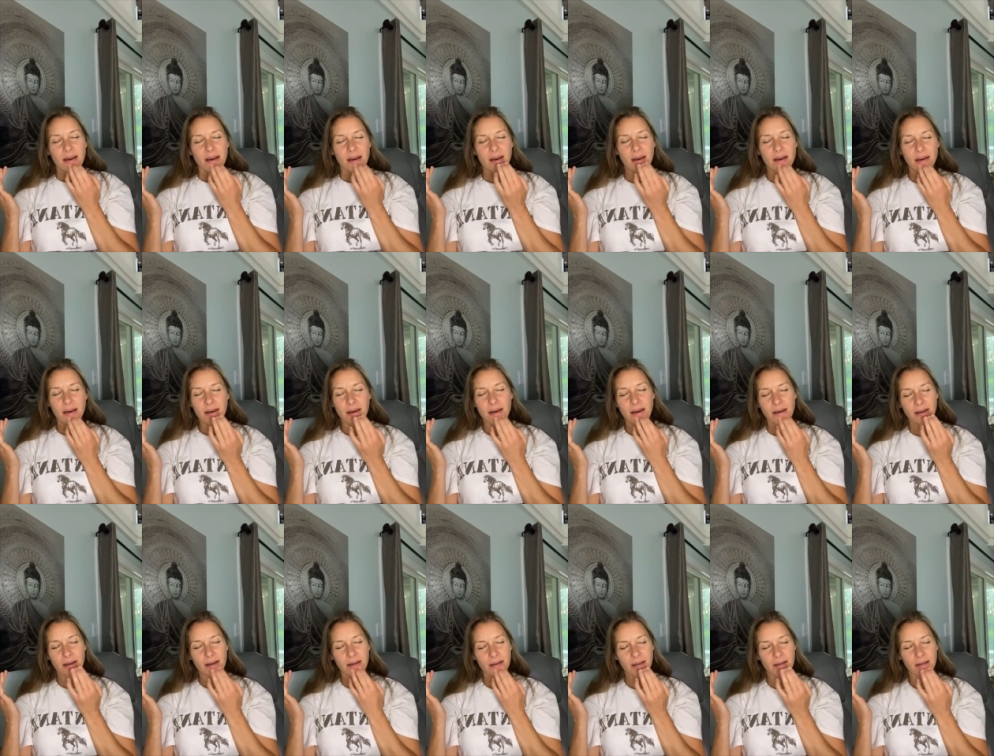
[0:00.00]

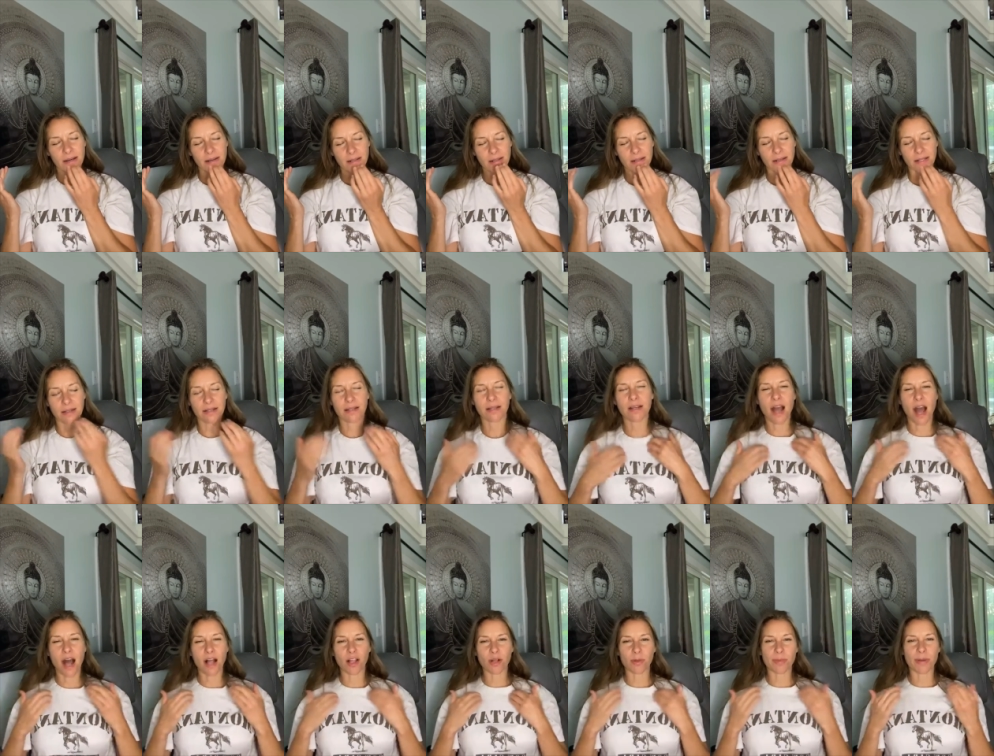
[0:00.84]

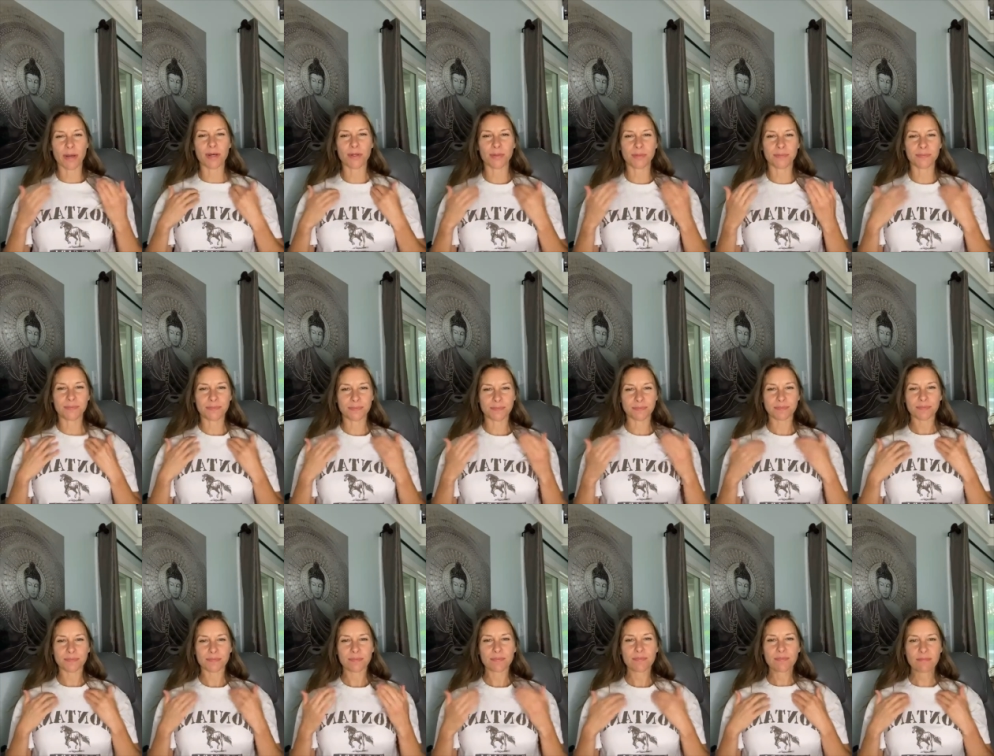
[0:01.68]
Collarbone.
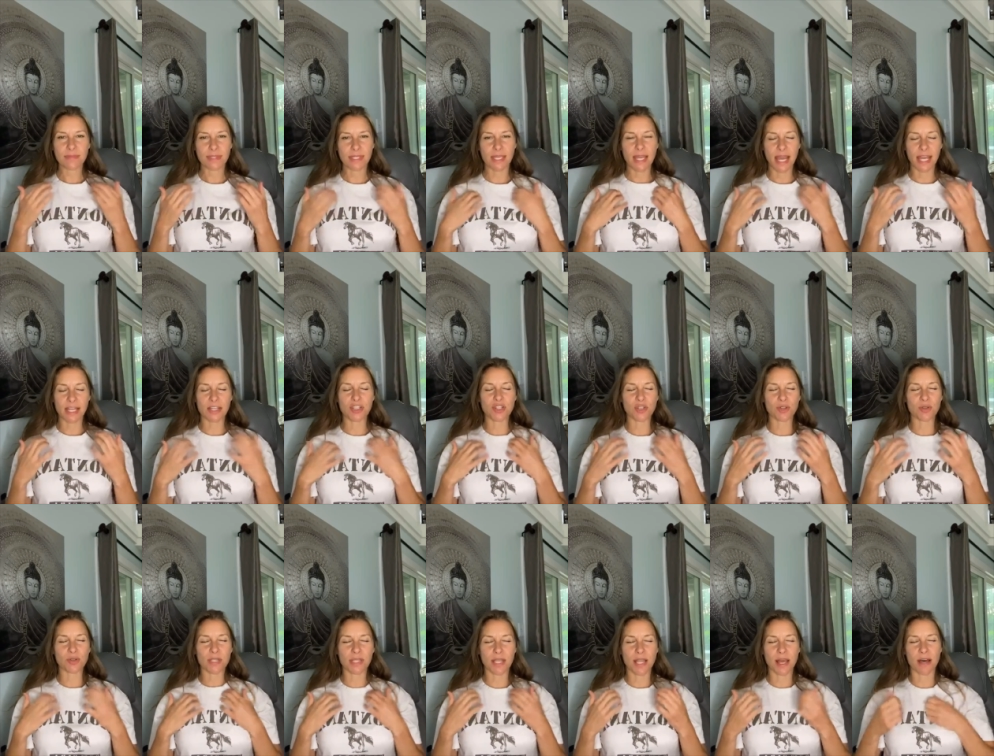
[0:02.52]
I
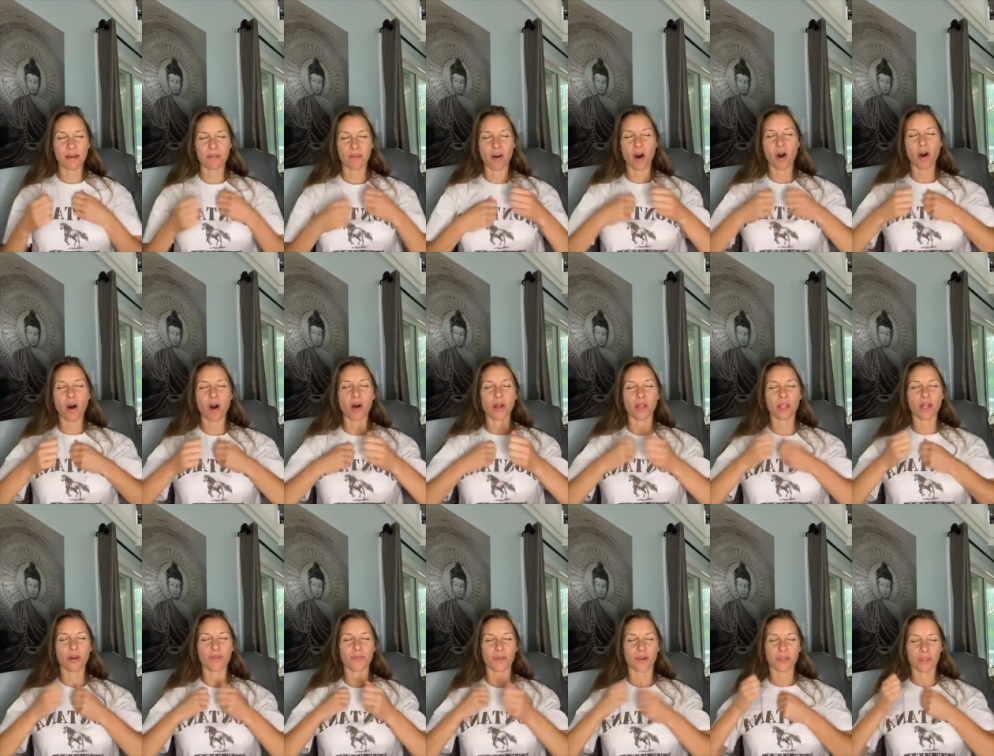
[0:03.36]
choose love
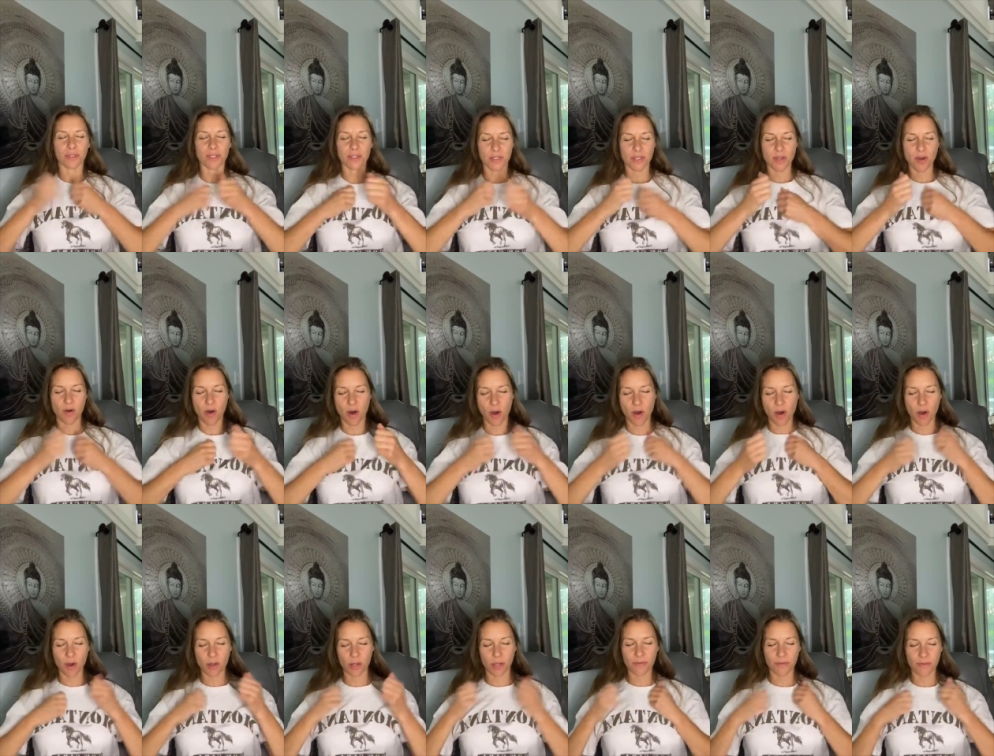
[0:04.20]
all over. Let's go
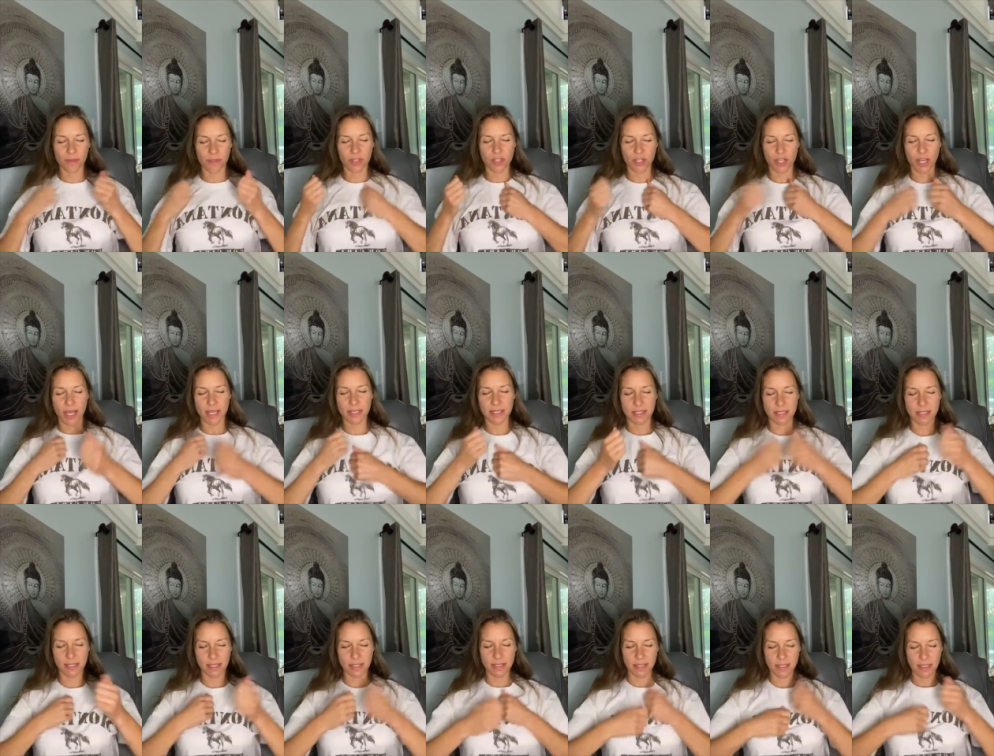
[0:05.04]
all over the
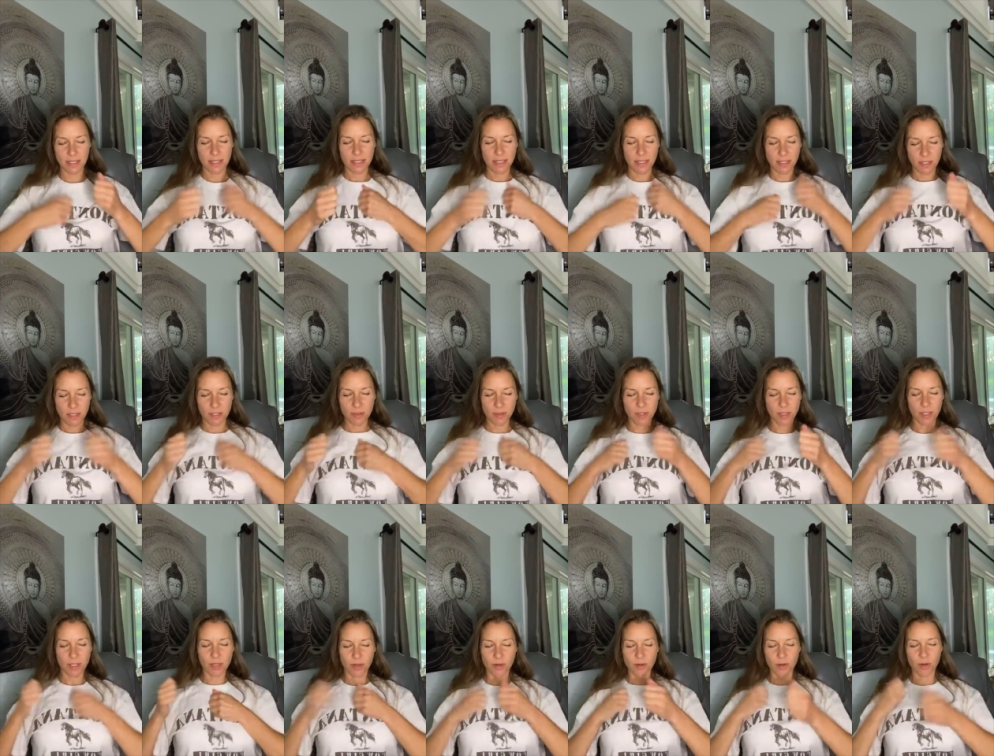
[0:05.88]
chest. Do
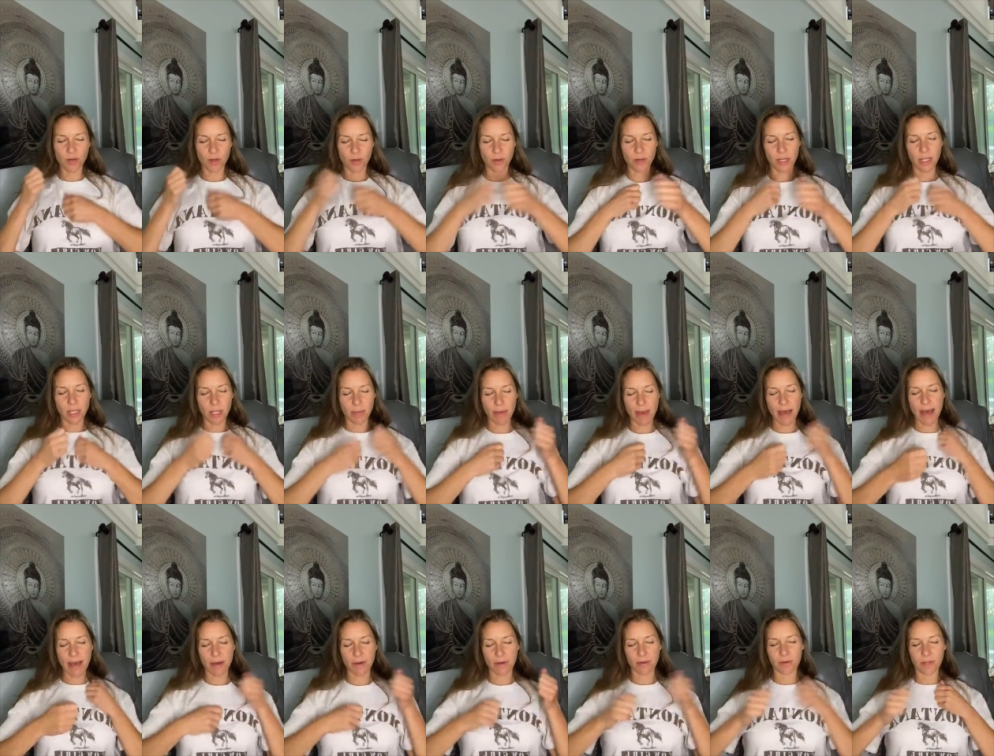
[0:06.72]
the good old gorilla
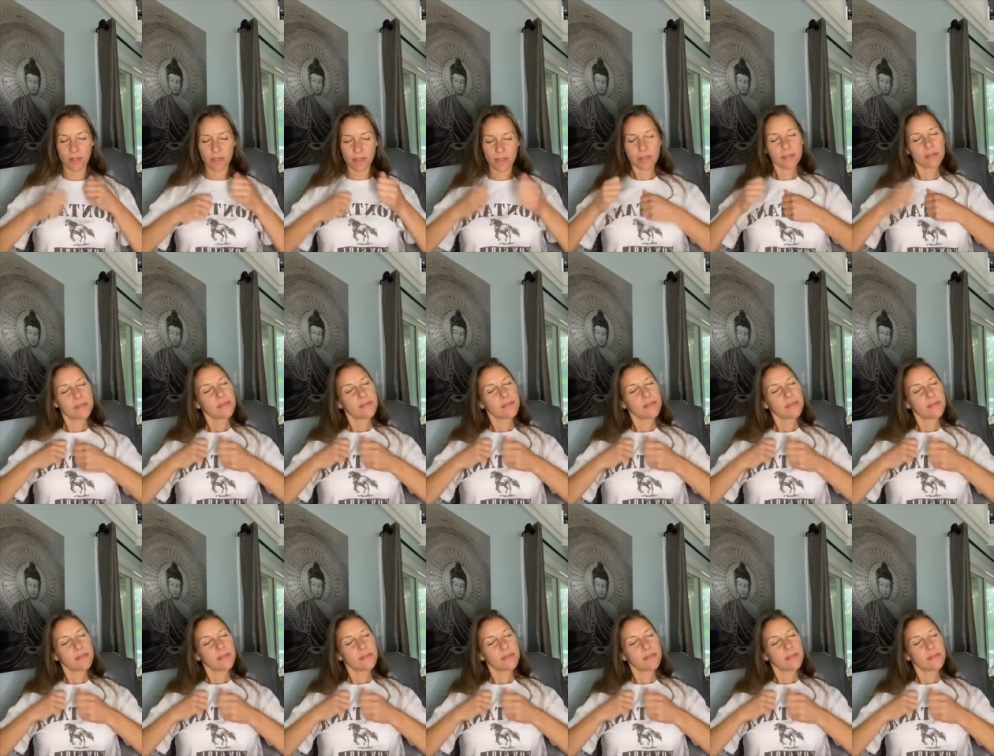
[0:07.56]
pound.